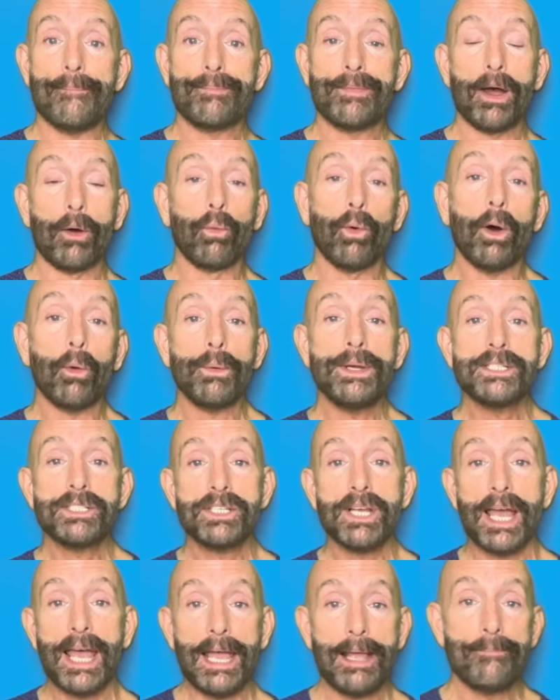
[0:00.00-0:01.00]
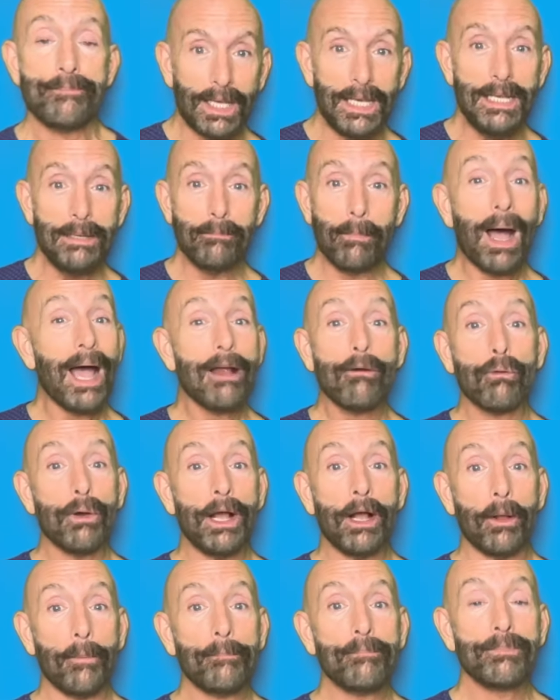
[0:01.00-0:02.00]
Now, what we say in my
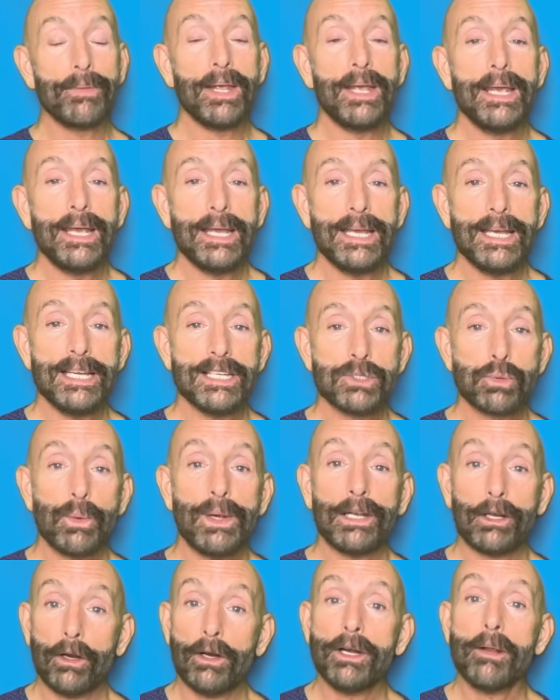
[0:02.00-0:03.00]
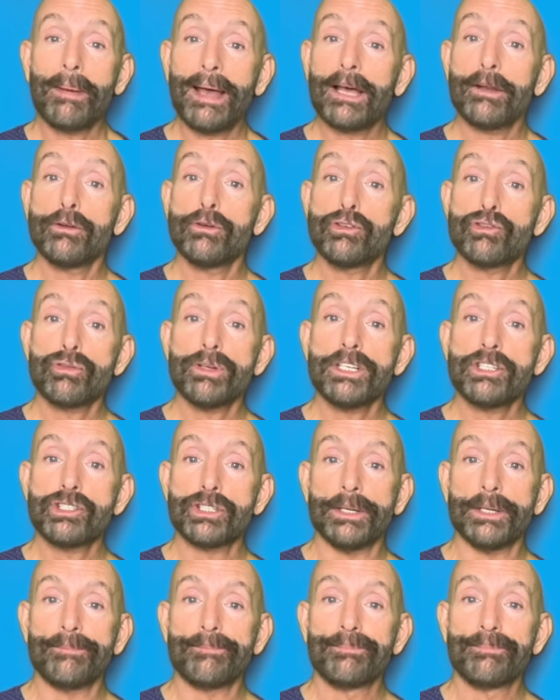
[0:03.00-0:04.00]
realm is we learn about
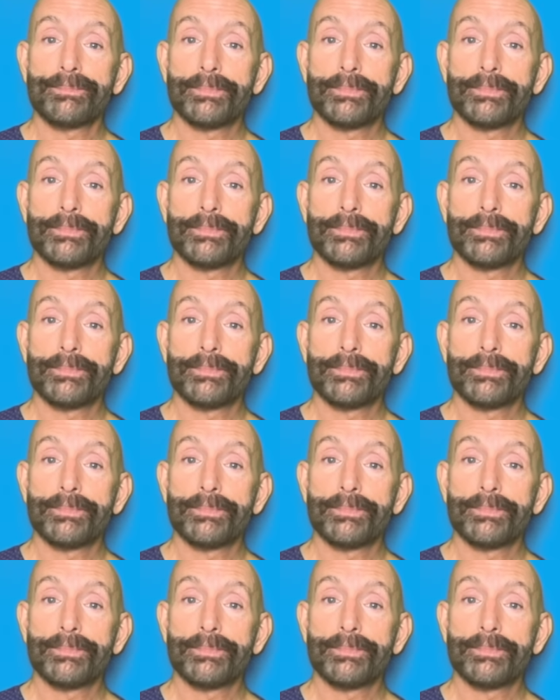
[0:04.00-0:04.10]
nutrition.